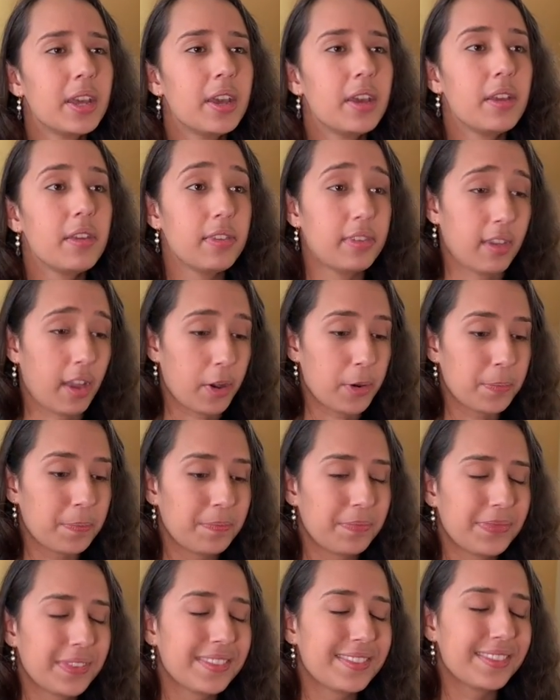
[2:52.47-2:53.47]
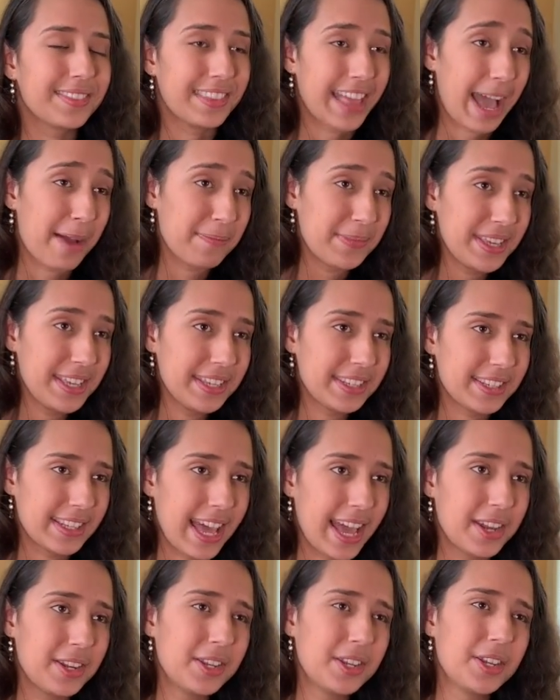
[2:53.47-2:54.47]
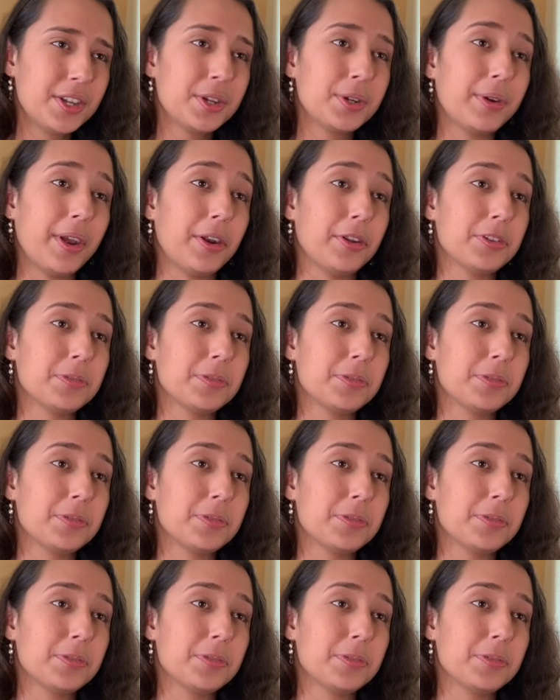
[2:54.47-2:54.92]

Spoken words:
So, that being said, Gretel's